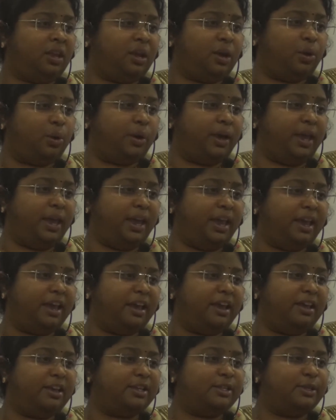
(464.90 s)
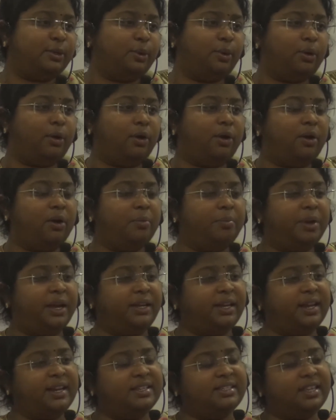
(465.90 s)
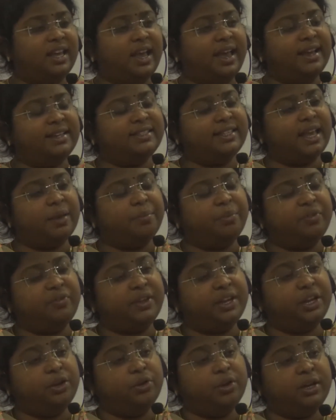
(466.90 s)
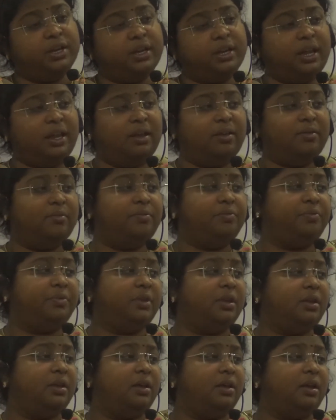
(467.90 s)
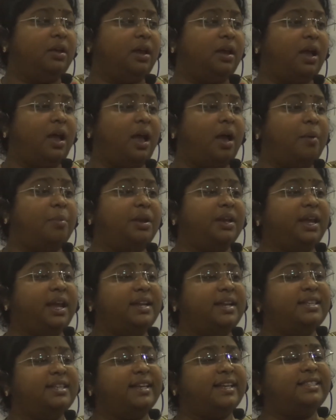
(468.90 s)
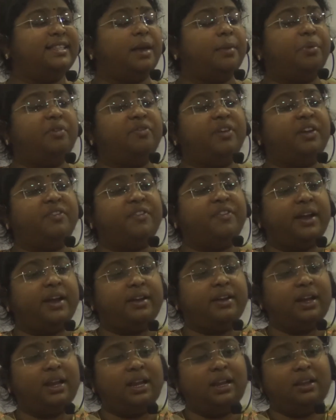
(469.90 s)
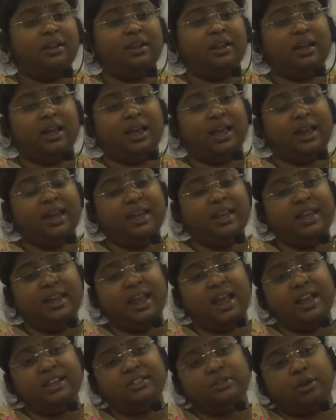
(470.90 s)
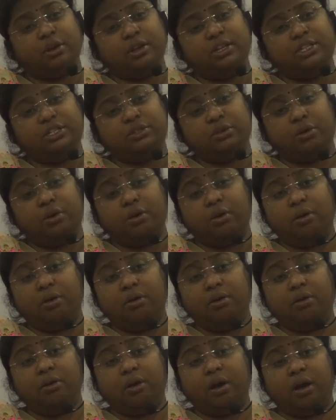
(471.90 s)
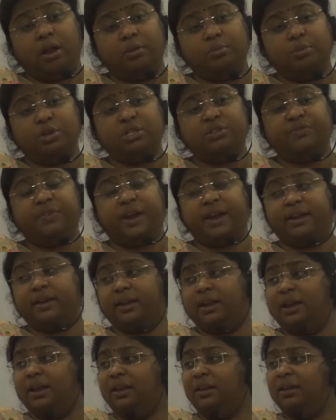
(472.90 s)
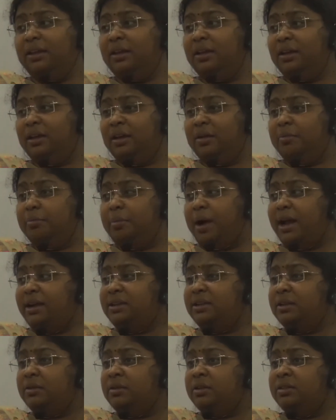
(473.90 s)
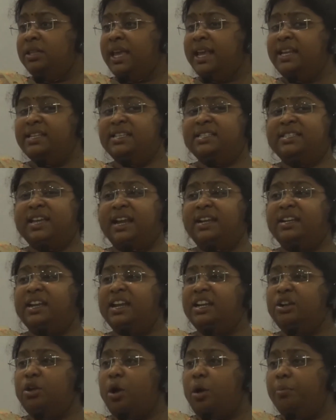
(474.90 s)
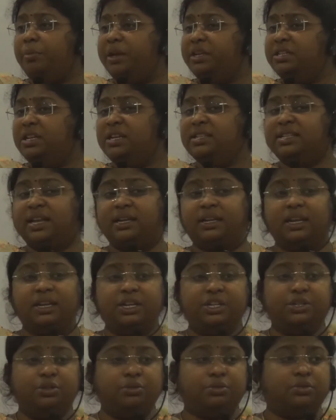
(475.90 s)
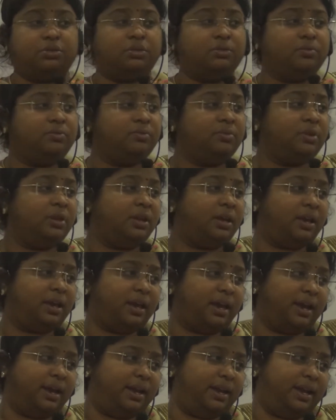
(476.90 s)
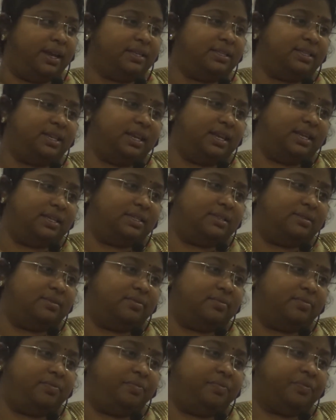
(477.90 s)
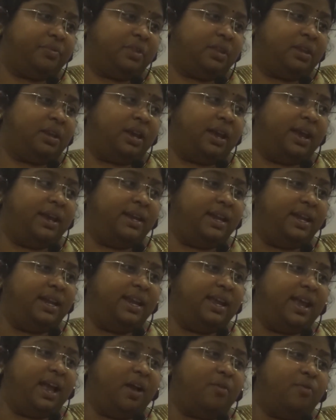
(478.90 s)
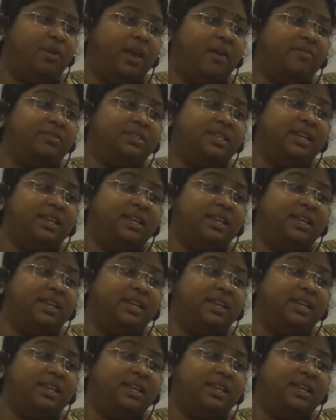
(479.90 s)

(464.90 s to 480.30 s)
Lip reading: Okay. So, Britain is the example for unitary, America is the example for federal, India is also almost federal, but there is a centered domination in certain issues. And next is, in India we have